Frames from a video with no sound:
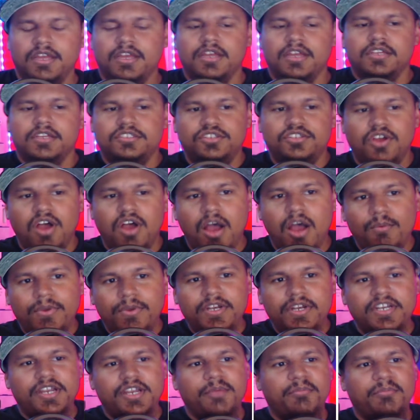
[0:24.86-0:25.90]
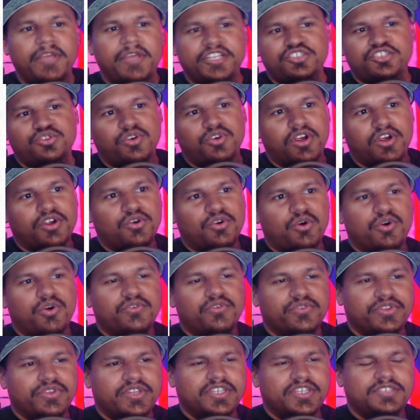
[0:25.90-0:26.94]
So I wanted to make sure I go
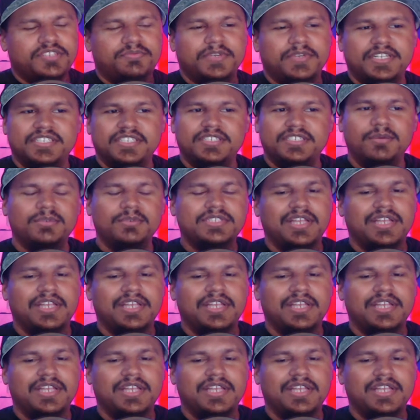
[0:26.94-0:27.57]
over this because there was